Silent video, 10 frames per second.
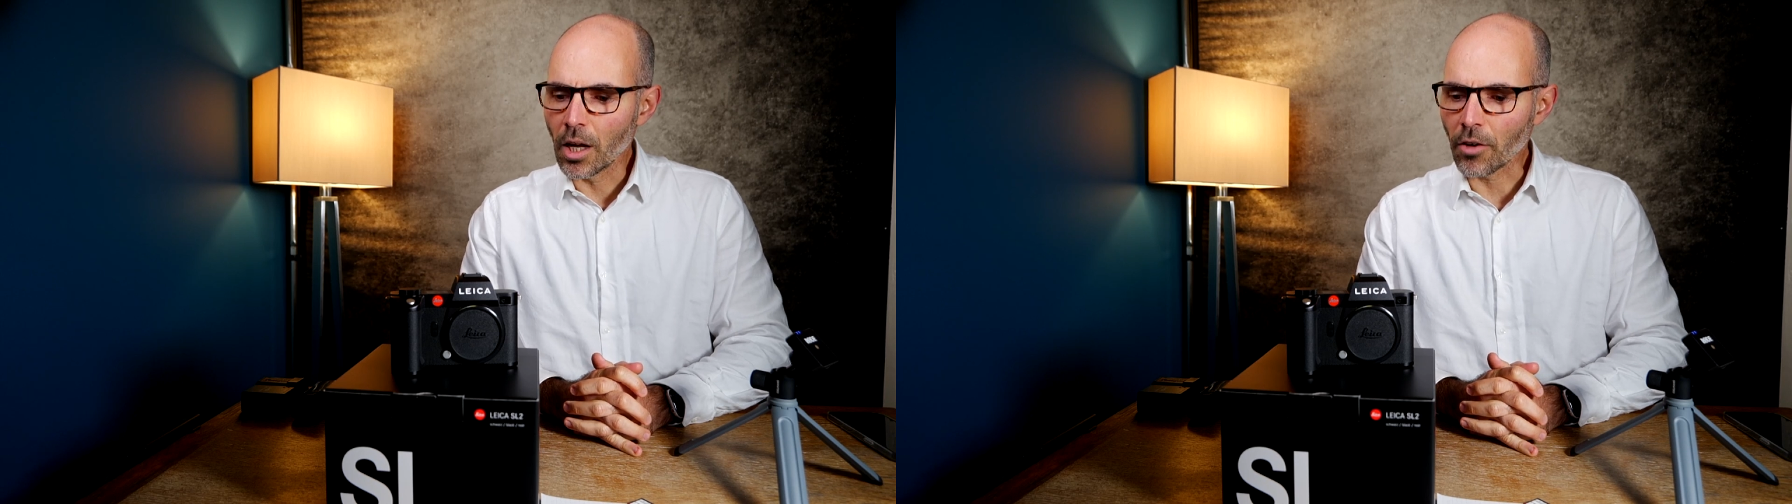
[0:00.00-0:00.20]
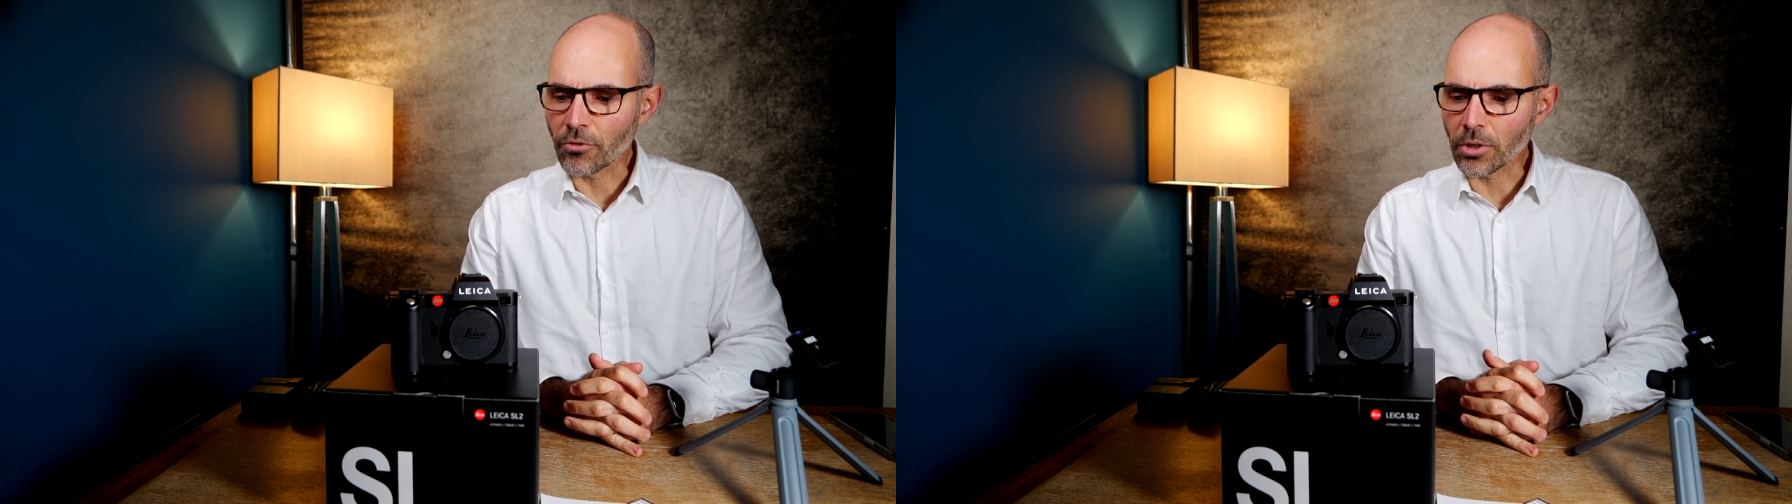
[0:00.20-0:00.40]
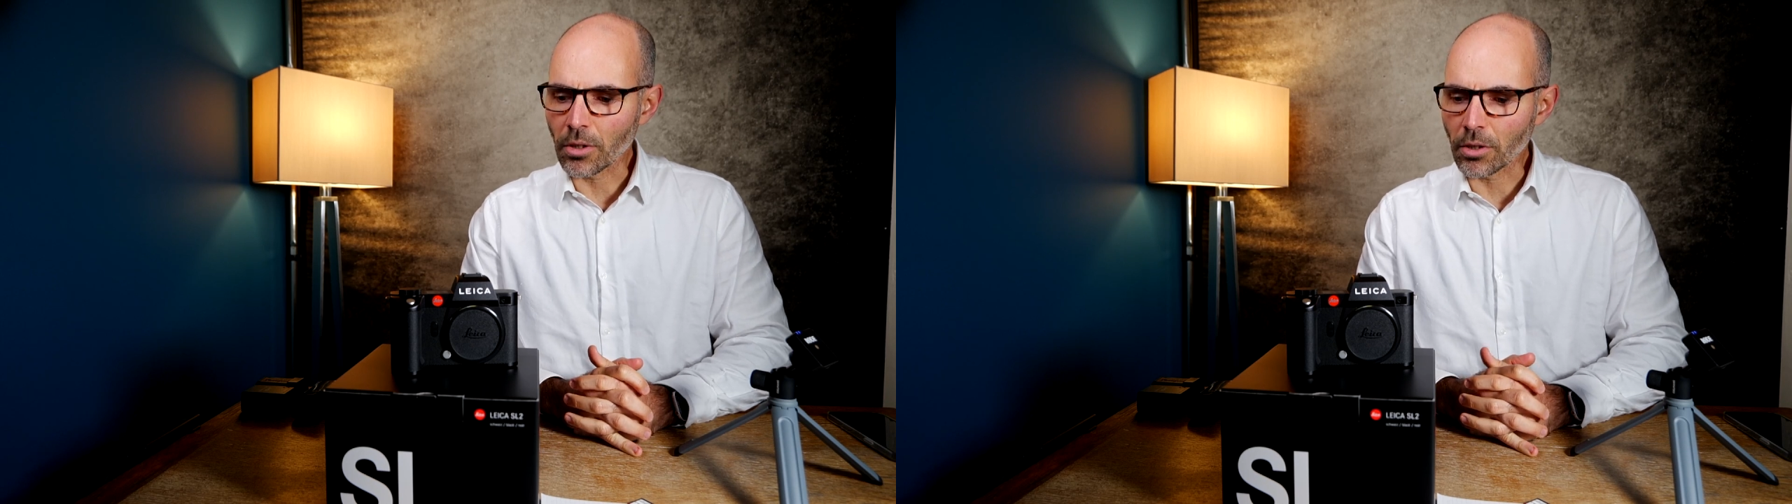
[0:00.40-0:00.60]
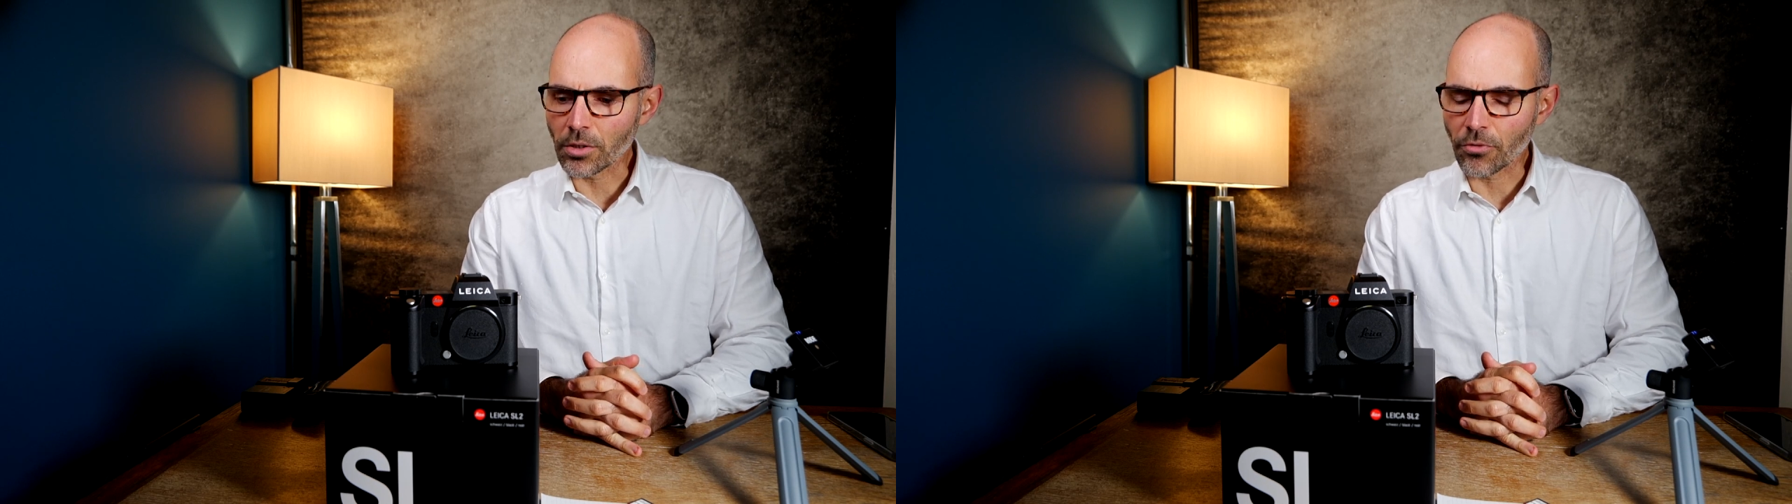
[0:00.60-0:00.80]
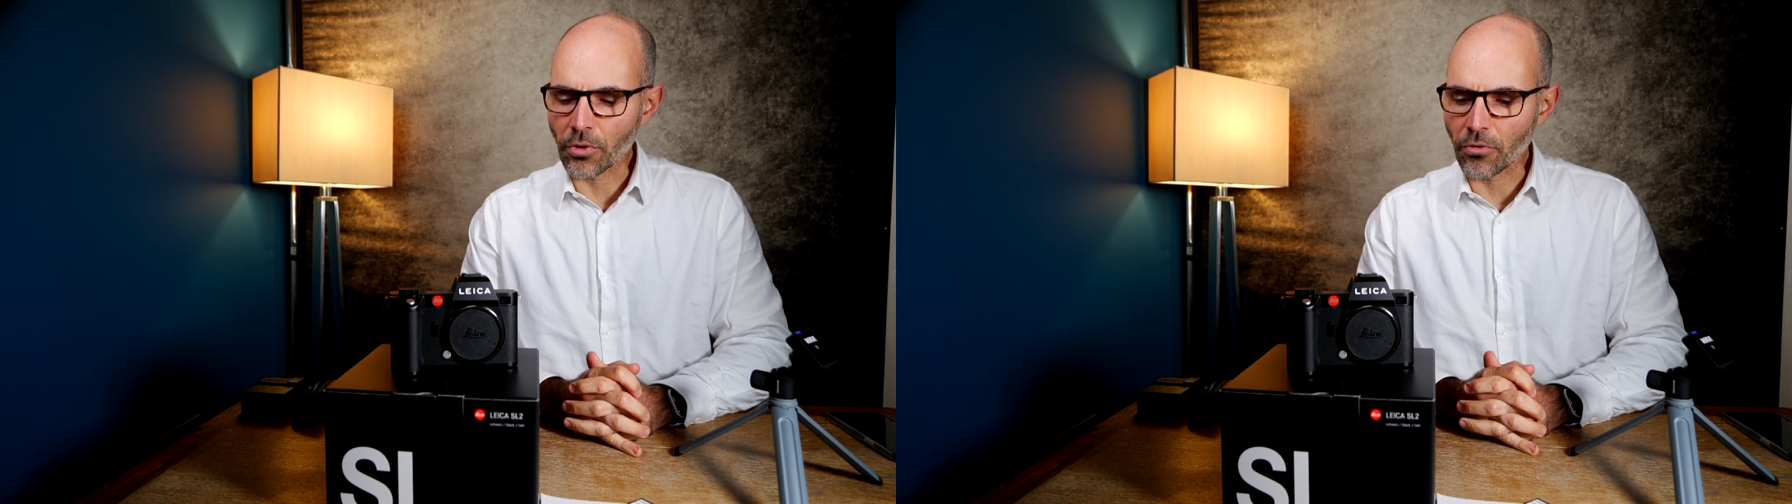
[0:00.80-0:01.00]
after
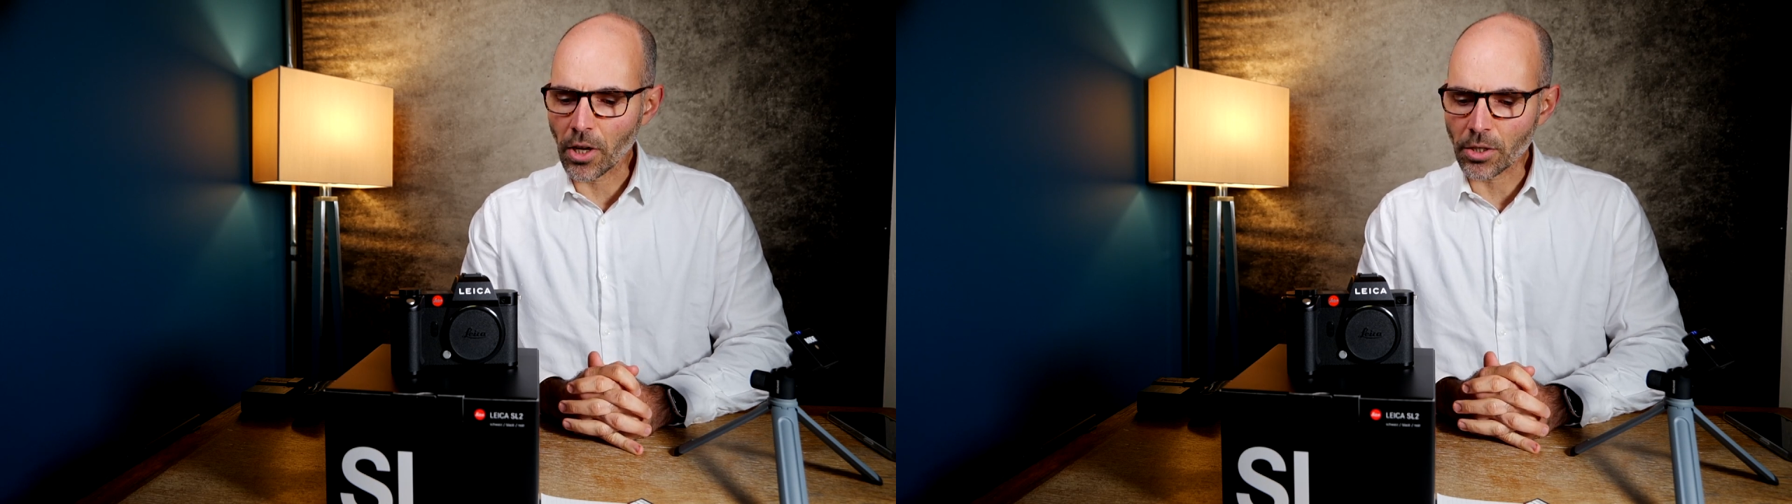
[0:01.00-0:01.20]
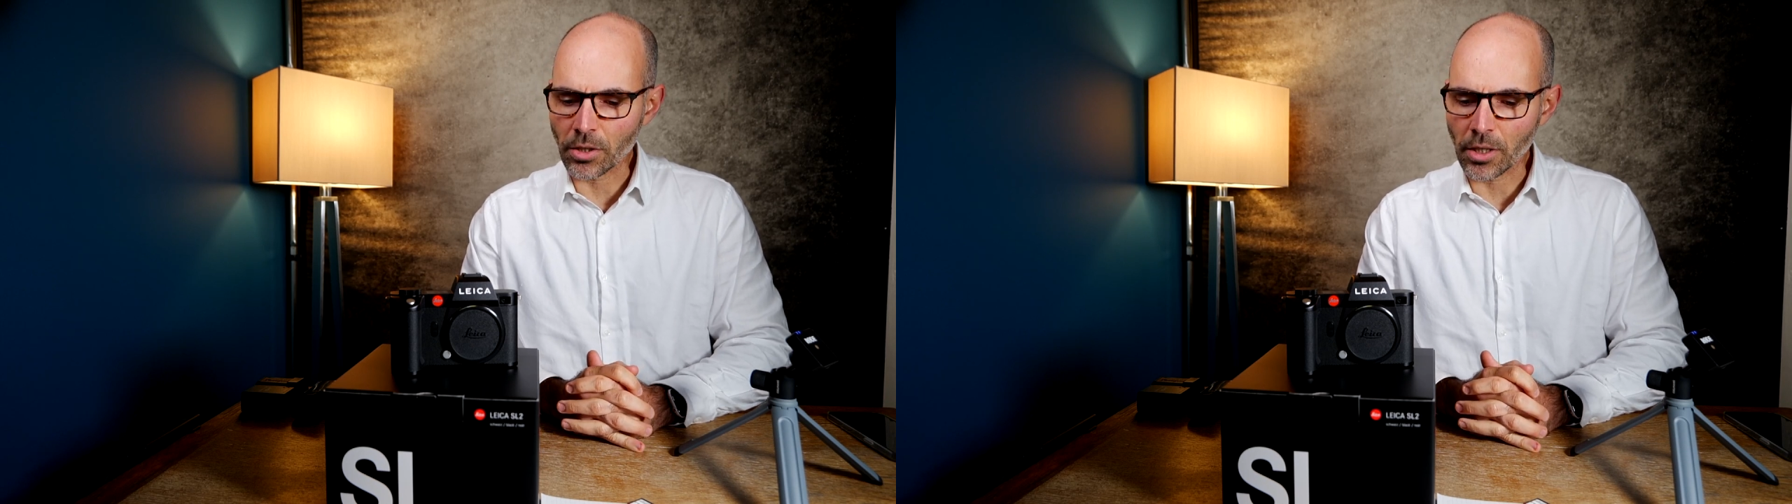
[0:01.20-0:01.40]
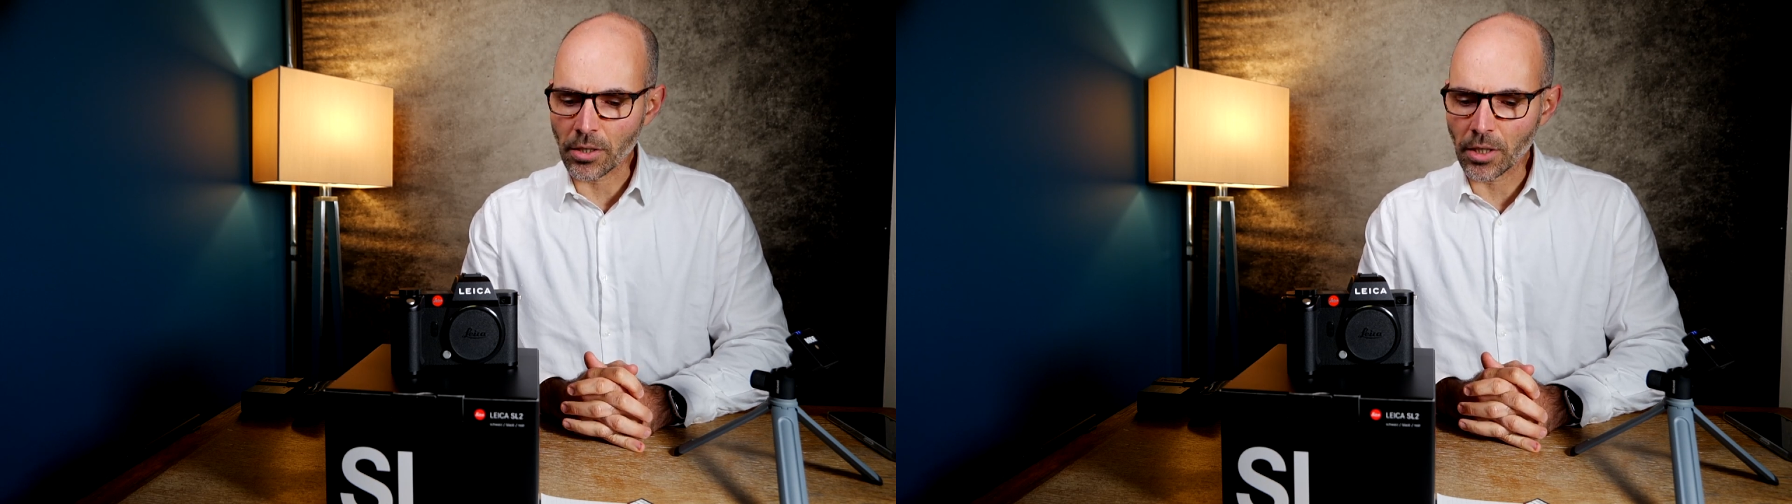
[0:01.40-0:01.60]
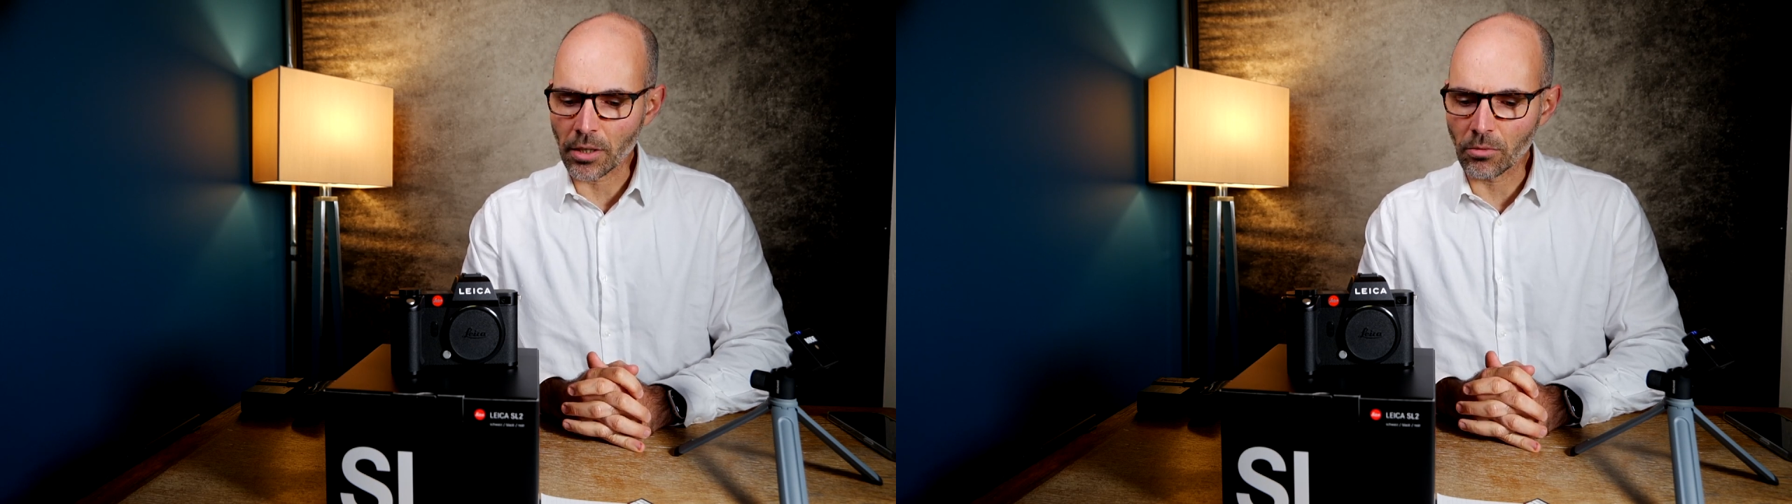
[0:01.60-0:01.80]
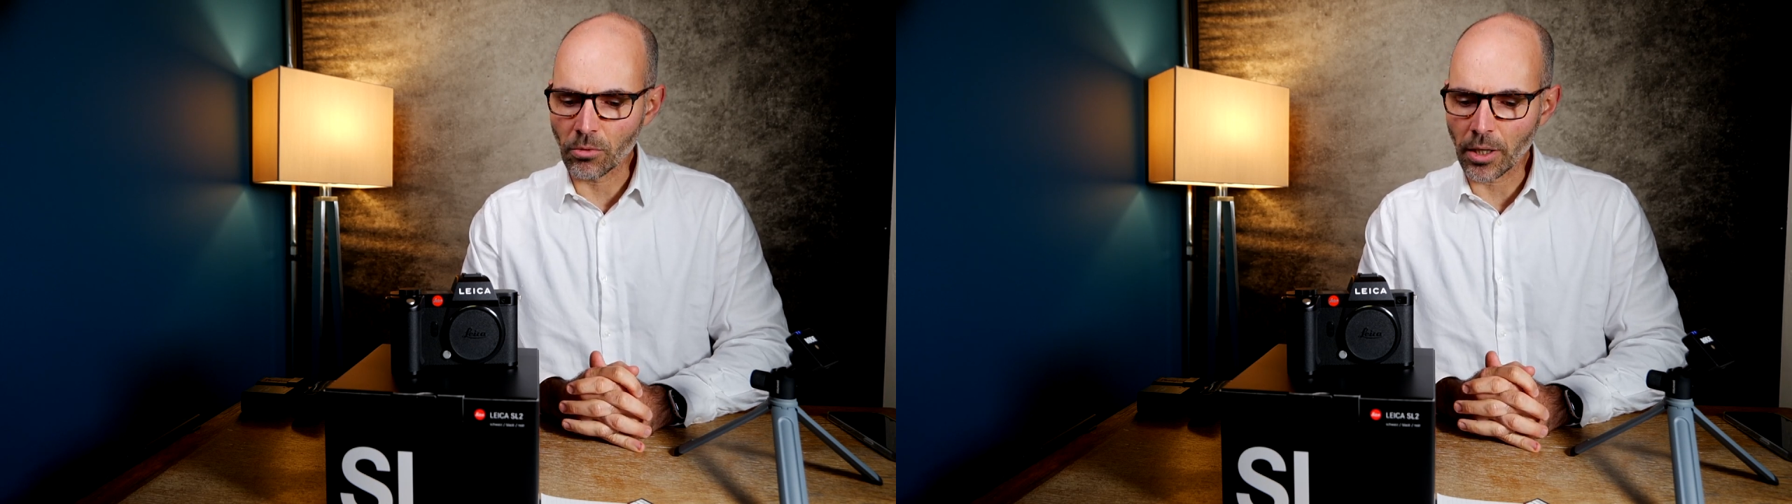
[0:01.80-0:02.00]
lots of reflection, I
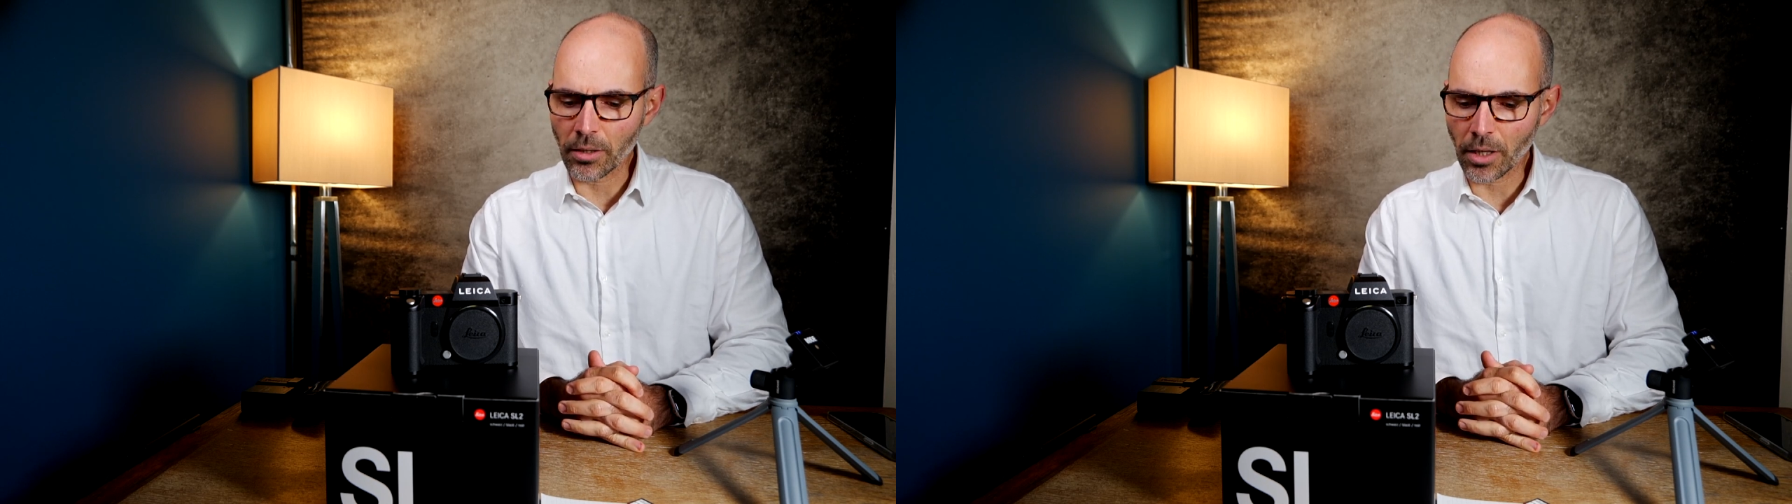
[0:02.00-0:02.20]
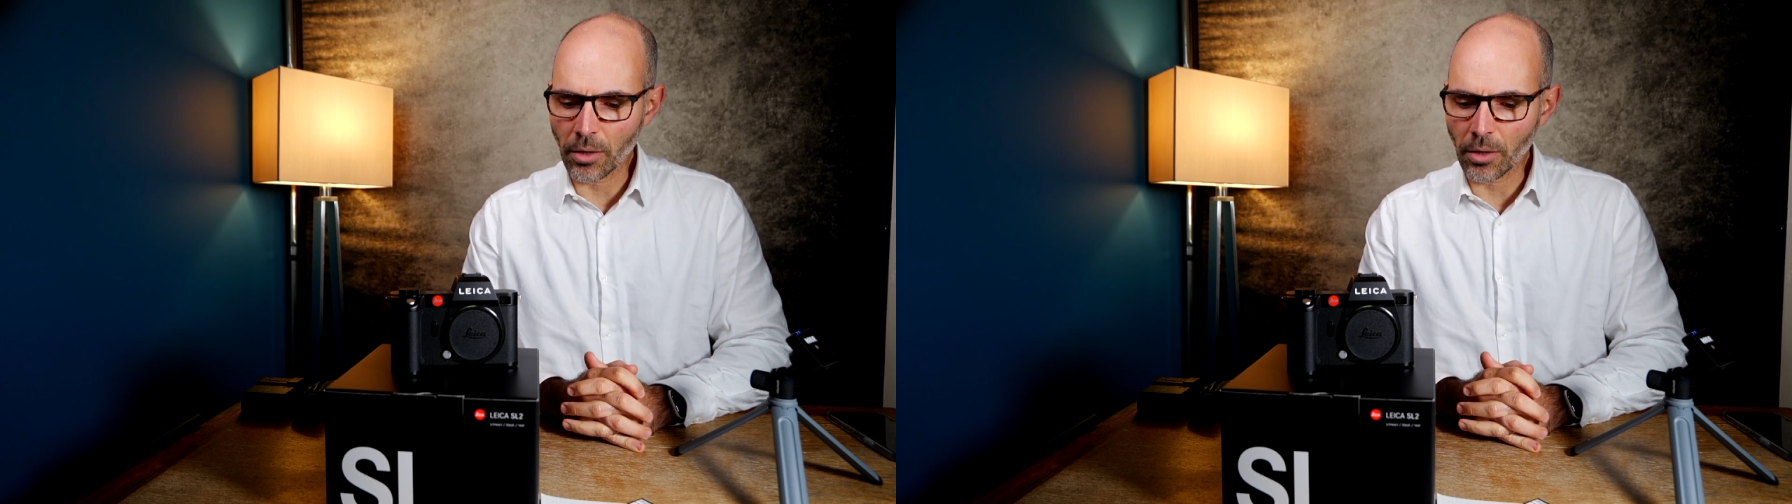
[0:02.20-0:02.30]
said, well,